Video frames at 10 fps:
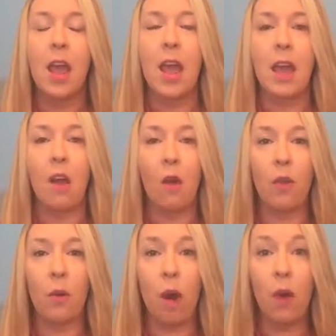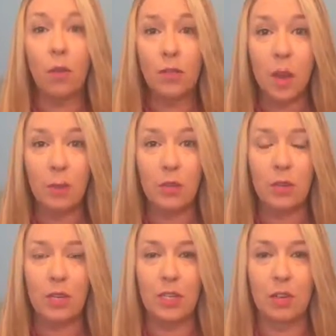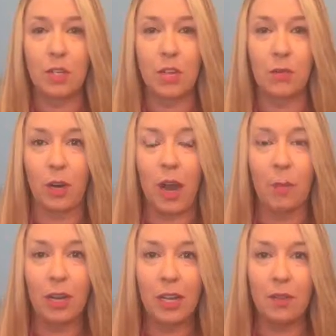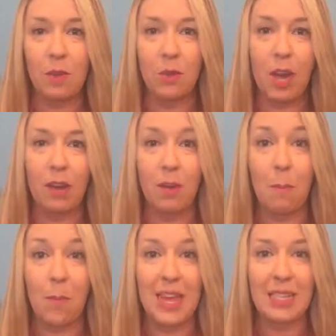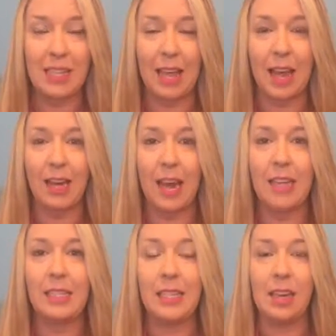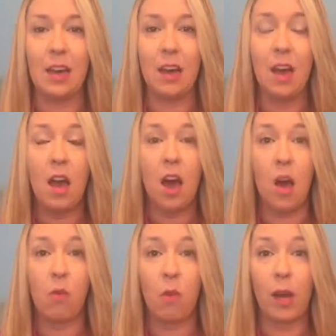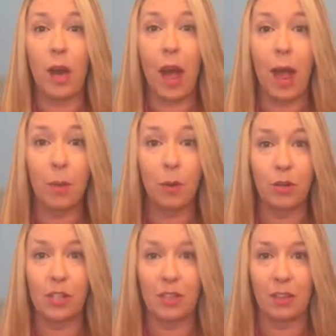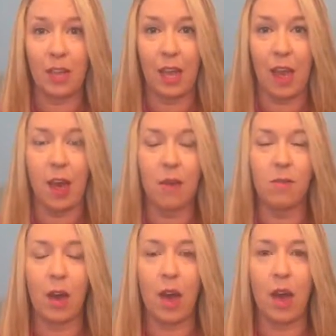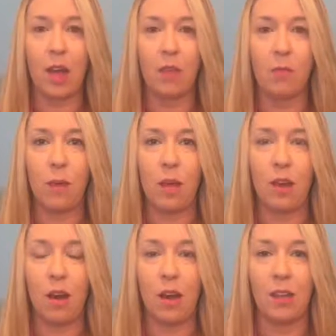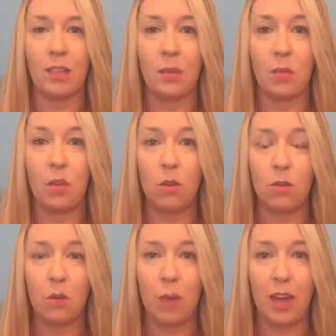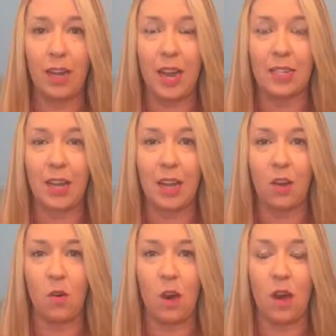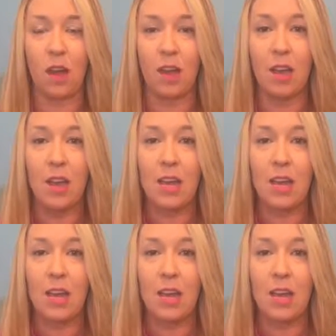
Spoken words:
And although all those opportunities are different, I'm going to give you kind of a baseline idea of what I personally have. I have been on some huge podcasts. I go on